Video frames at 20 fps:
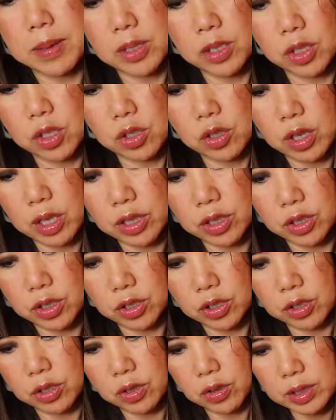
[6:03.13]
much
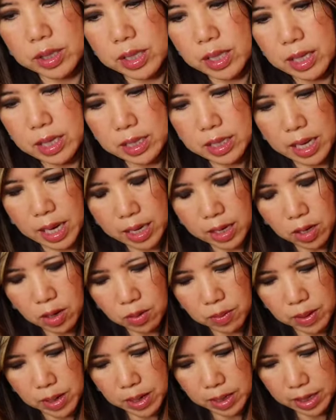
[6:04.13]
structure. So it's going to take you
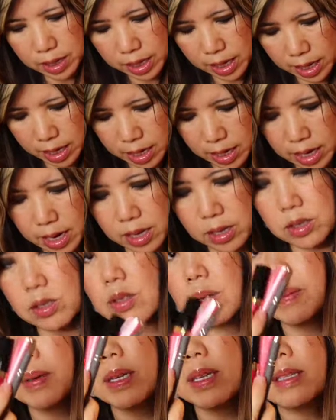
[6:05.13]
a while to get in and out.
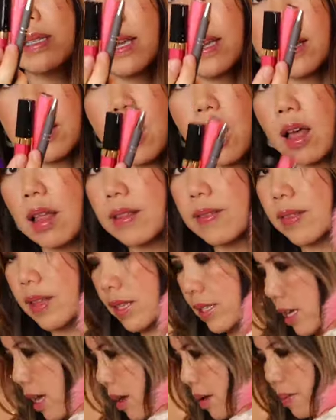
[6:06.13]
So I'm going to take all of
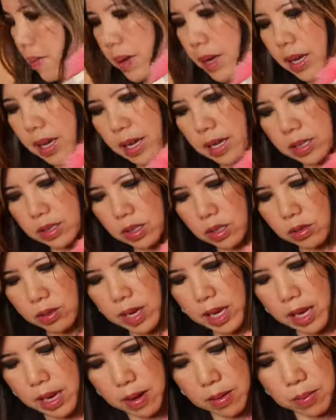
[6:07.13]
these out because you
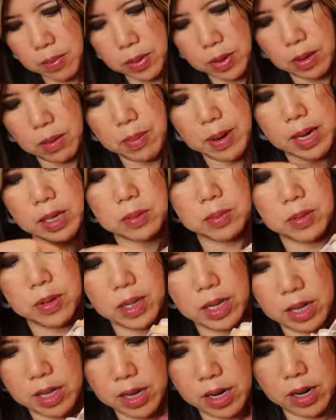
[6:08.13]
can't put the
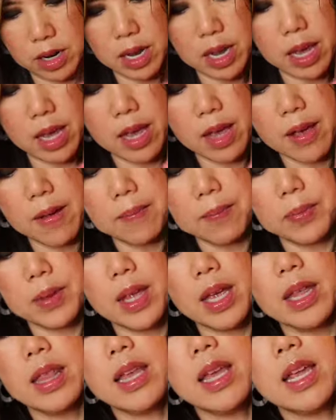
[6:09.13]
passport in there.
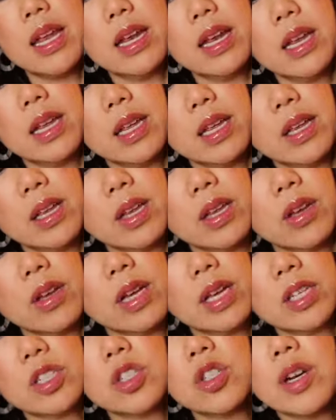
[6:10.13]
And then you
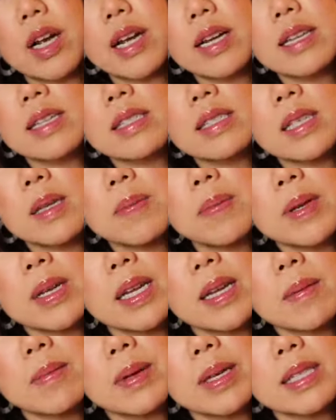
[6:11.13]
can try to slip it
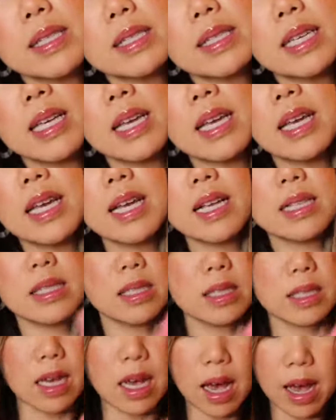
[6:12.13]
in, but see,
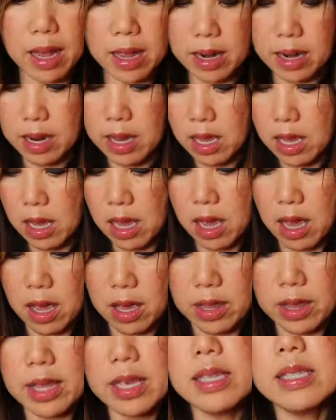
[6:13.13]
it's got
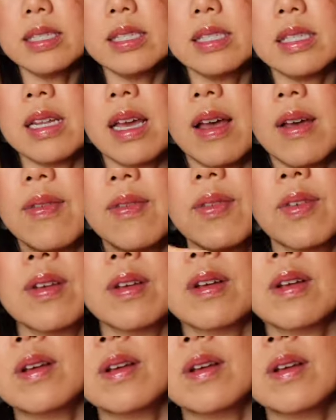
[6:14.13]
all this stuff